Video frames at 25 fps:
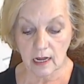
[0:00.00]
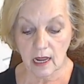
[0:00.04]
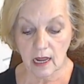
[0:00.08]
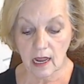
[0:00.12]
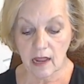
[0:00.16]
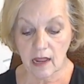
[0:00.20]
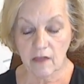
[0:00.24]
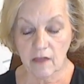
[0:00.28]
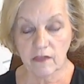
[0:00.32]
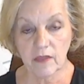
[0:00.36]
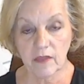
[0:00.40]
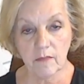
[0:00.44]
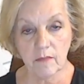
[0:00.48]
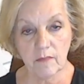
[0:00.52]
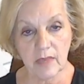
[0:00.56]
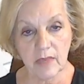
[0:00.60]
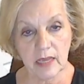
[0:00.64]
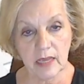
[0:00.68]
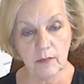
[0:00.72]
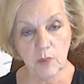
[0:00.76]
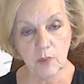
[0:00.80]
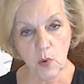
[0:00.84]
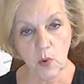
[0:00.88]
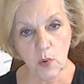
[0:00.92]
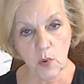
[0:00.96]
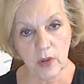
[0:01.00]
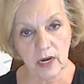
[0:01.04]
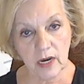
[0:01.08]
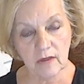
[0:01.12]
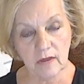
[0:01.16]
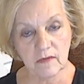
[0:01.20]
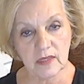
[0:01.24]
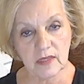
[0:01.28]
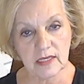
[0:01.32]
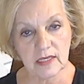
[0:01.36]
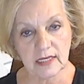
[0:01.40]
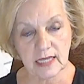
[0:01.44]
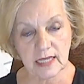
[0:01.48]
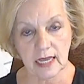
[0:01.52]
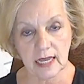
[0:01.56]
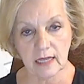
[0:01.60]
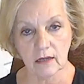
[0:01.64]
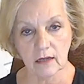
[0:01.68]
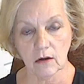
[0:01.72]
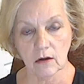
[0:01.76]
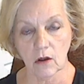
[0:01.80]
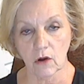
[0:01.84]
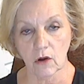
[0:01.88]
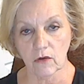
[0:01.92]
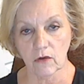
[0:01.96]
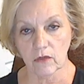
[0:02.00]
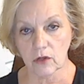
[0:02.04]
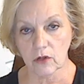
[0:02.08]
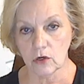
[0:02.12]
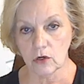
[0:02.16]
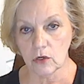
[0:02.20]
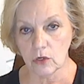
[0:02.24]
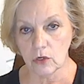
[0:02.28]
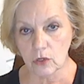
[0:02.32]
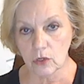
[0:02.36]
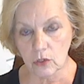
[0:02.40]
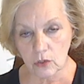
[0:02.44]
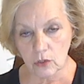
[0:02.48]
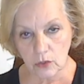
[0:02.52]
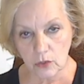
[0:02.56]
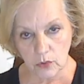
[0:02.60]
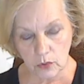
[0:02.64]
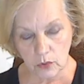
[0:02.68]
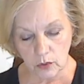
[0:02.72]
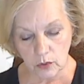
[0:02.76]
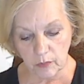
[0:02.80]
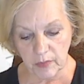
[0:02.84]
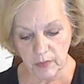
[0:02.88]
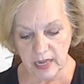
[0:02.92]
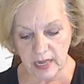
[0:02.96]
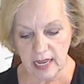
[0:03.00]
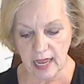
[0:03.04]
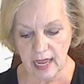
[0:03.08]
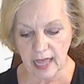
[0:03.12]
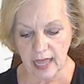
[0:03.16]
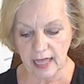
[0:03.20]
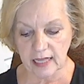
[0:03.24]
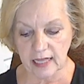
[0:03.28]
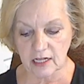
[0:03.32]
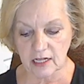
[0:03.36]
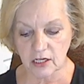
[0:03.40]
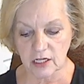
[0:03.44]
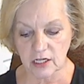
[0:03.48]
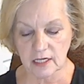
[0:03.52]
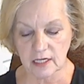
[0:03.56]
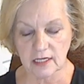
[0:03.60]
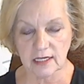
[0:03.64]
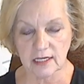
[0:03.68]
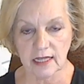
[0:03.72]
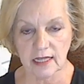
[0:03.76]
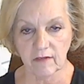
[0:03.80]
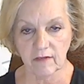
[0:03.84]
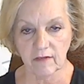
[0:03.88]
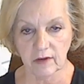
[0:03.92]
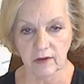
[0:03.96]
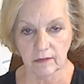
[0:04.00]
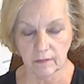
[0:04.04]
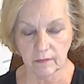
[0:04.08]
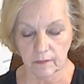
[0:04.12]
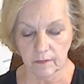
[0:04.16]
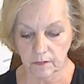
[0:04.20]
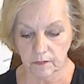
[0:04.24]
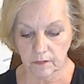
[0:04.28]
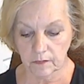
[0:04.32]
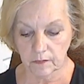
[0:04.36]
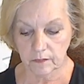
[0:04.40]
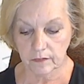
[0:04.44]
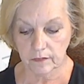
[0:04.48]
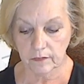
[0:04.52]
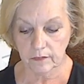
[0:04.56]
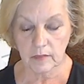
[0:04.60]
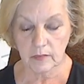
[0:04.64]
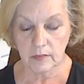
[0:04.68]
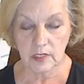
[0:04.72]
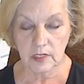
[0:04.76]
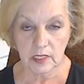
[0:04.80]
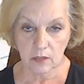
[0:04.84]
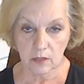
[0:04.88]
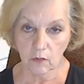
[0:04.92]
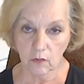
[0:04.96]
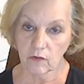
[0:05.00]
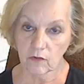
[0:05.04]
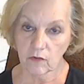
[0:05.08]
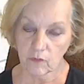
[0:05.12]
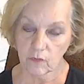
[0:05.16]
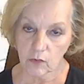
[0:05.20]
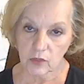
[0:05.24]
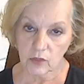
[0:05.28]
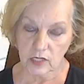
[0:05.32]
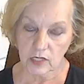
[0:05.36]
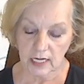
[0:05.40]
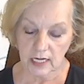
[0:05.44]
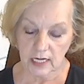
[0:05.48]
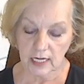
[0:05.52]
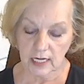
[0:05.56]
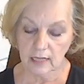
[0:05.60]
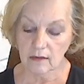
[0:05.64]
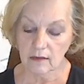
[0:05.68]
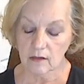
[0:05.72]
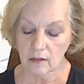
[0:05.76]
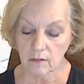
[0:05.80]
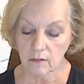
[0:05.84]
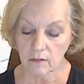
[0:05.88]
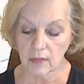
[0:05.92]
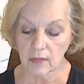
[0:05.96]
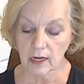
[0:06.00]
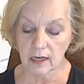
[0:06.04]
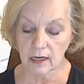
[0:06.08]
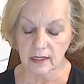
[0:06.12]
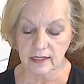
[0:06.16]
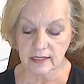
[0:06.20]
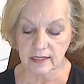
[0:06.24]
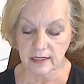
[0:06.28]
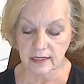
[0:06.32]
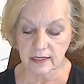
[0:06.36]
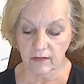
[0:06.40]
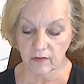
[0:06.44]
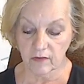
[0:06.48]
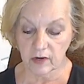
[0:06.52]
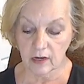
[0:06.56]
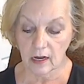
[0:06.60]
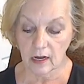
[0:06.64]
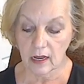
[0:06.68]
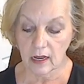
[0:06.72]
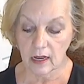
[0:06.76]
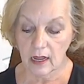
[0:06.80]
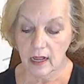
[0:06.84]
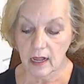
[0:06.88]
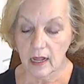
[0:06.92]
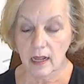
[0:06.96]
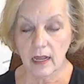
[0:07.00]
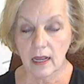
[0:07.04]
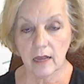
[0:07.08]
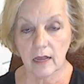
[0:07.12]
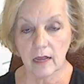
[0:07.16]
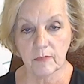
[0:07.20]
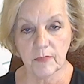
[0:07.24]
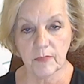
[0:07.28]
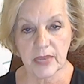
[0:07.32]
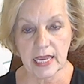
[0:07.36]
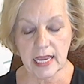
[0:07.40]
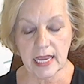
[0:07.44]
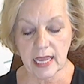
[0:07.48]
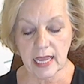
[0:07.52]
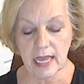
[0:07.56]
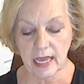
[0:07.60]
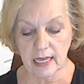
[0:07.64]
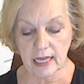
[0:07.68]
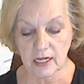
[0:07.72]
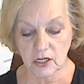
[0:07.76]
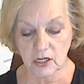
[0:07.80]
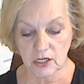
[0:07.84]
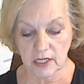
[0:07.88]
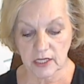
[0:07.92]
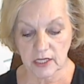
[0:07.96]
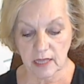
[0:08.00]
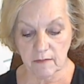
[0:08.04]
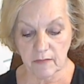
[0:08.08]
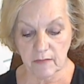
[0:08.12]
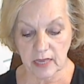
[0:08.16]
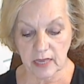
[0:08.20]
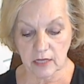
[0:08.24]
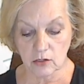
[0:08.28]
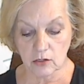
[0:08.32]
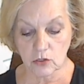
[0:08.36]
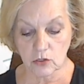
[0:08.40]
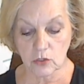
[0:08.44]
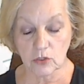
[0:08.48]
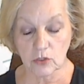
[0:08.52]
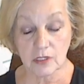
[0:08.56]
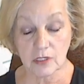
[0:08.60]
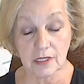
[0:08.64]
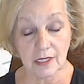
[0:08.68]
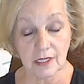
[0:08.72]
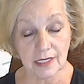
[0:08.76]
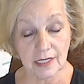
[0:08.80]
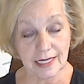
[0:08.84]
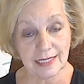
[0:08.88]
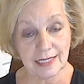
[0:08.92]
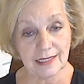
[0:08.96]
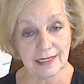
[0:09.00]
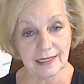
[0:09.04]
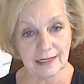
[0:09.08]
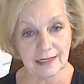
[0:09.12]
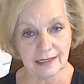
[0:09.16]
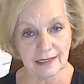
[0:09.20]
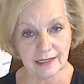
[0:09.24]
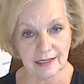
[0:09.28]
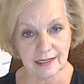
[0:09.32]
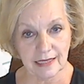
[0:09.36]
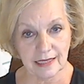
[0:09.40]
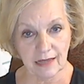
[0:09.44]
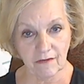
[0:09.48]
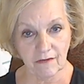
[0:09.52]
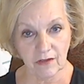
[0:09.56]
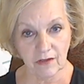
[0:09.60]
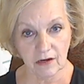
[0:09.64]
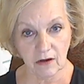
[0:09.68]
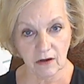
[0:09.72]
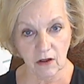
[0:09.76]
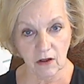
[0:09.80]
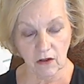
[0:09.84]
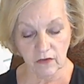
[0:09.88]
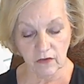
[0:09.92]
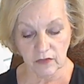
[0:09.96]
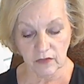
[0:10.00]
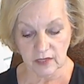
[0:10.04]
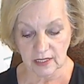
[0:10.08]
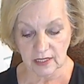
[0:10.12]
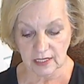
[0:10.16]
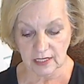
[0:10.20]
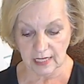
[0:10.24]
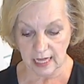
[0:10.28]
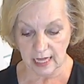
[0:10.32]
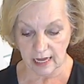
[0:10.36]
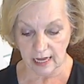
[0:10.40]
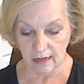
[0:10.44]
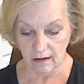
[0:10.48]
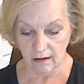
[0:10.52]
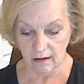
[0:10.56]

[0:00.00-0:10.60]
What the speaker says: 0 to 14, the middle is 7. A pH that measures less than 7 on the scale indicates that the solution has more hydrogen.